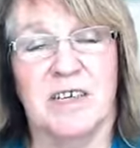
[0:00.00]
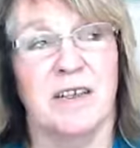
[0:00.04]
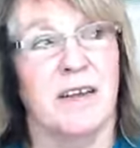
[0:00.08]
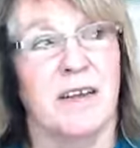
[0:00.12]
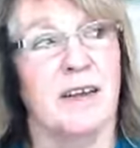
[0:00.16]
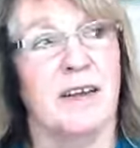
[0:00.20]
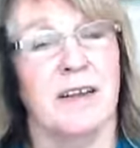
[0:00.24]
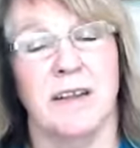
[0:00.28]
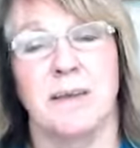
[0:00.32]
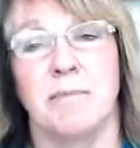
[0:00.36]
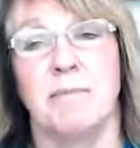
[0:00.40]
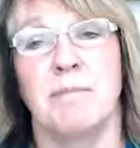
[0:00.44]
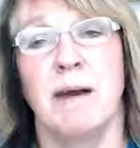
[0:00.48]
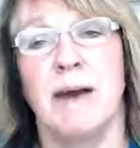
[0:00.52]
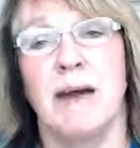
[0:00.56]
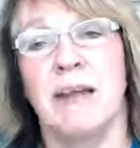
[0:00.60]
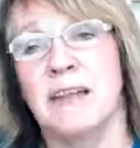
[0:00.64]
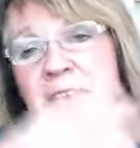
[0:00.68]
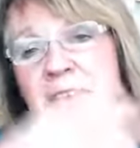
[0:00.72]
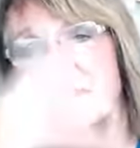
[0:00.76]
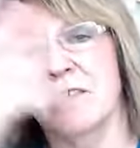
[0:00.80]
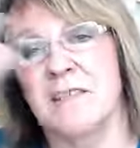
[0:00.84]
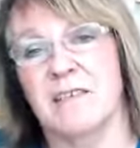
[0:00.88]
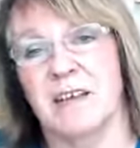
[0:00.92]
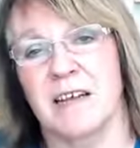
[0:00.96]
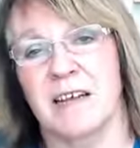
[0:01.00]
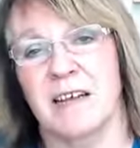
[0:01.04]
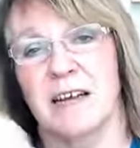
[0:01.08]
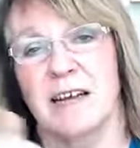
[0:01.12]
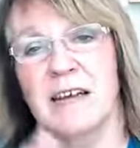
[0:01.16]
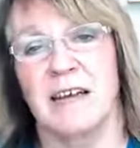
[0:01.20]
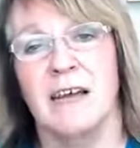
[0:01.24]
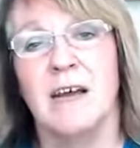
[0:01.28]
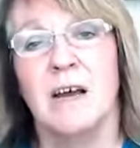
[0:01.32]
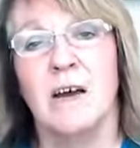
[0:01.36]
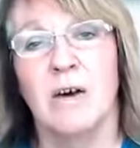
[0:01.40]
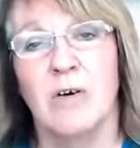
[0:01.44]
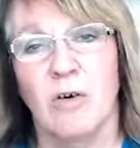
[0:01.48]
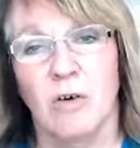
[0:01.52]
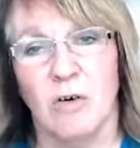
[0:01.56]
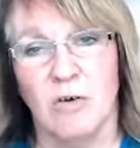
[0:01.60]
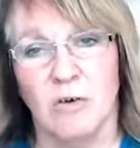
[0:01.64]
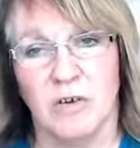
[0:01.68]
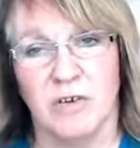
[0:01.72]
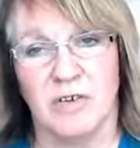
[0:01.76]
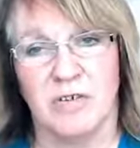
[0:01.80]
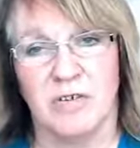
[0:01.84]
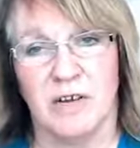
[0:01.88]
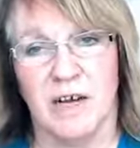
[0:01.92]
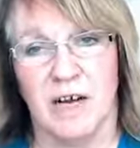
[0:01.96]
They're not embedded, and suddenly all
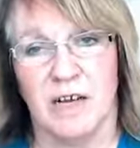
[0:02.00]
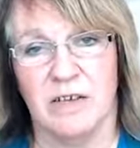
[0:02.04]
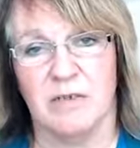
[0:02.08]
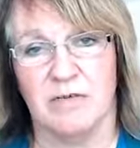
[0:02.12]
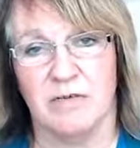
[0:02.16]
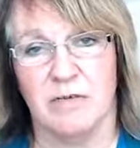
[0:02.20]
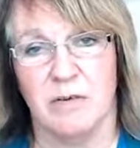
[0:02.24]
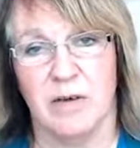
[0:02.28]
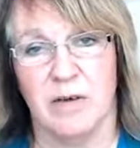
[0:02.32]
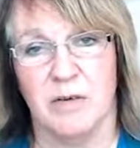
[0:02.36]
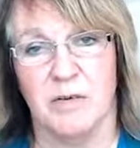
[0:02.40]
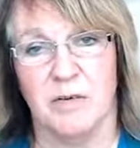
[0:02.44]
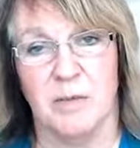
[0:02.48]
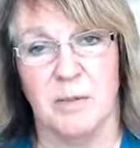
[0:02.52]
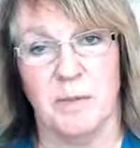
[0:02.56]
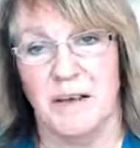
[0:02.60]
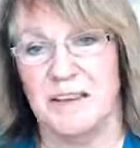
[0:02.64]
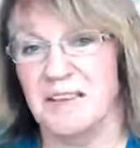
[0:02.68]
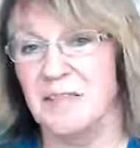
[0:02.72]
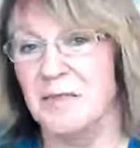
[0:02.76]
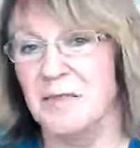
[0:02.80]
your slides are all over the place.